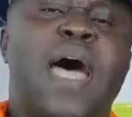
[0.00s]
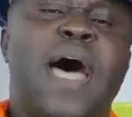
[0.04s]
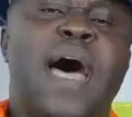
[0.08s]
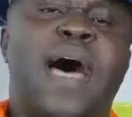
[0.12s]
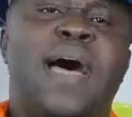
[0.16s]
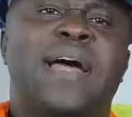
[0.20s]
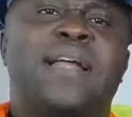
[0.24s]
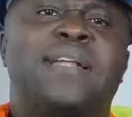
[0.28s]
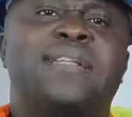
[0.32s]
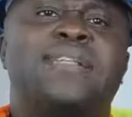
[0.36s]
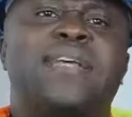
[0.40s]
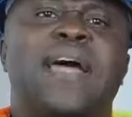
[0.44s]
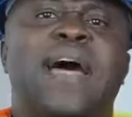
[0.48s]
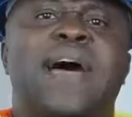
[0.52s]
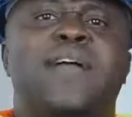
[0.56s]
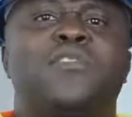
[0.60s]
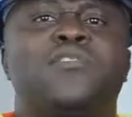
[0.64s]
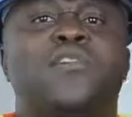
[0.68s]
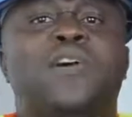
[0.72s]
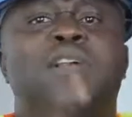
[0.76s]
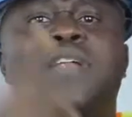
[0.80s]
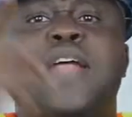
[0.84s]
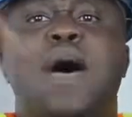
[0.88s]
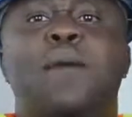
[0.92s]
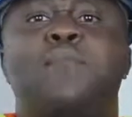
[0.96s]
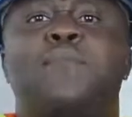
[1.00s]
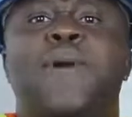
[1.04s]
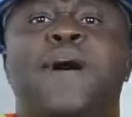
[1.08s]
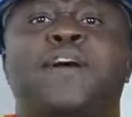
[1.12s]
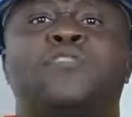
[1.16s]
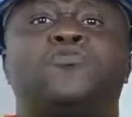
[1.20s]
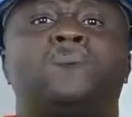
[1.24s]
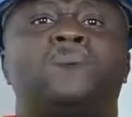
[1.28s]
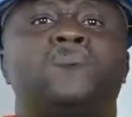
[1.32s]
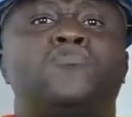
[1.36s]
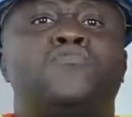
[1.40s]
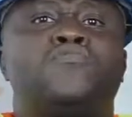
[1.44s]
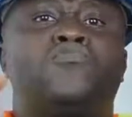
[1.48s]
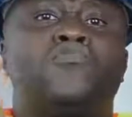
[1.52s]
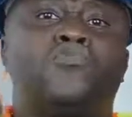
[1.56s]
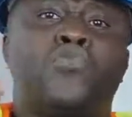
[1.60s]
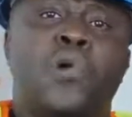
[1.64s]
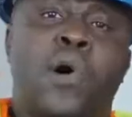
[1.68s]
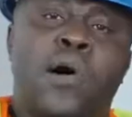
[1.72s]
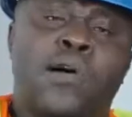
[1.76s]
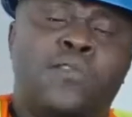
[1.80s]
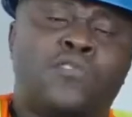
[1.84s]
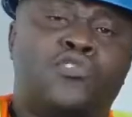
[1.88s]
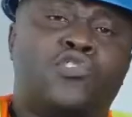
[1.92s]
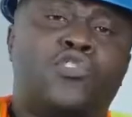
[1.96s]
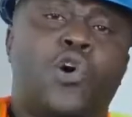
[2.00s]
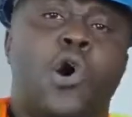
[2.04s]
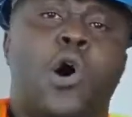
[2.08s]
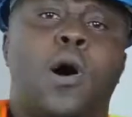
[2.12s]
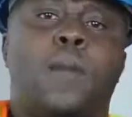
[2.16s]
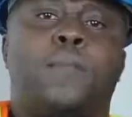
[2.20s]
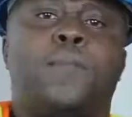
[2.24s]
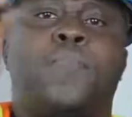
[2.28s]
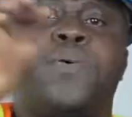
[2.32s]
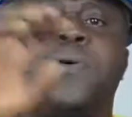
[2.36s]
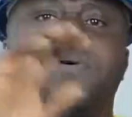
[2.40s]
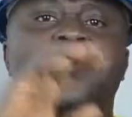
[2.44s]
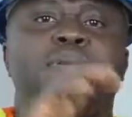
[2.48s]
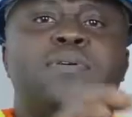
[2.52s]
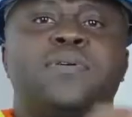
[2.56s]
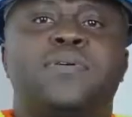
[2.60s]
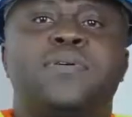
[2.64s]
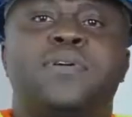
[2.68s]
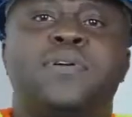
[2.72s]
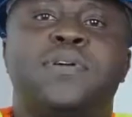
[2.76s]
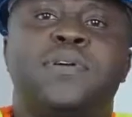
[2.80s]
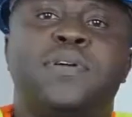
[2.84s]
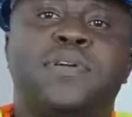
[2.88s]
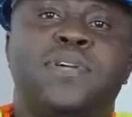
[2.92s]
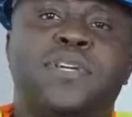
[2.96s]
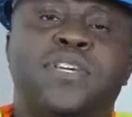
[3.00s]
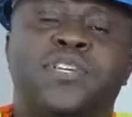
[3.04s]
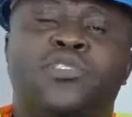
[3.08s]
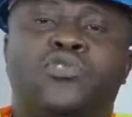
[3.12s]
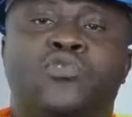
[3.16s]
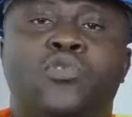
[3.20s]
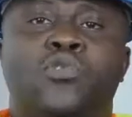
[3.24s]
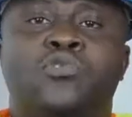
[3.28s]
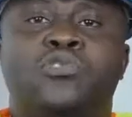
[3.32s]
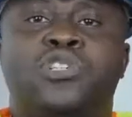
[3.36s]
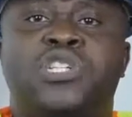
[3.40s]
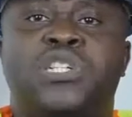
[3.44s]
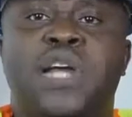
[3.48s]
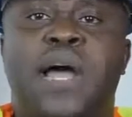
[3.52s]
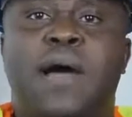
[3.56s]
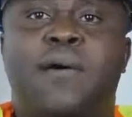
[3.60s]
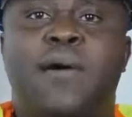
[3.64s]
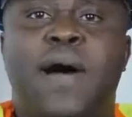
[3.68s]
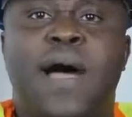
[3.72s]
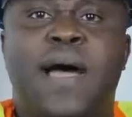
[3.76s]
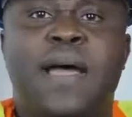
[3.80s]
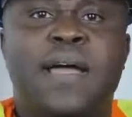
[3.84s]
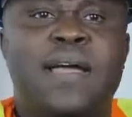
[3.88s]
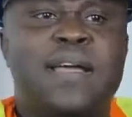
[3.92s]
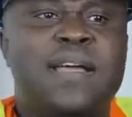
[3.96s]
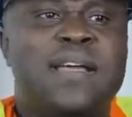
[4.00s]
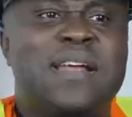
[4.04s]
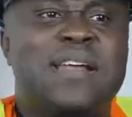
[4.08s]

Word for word: and another bathroom turns up his own shower,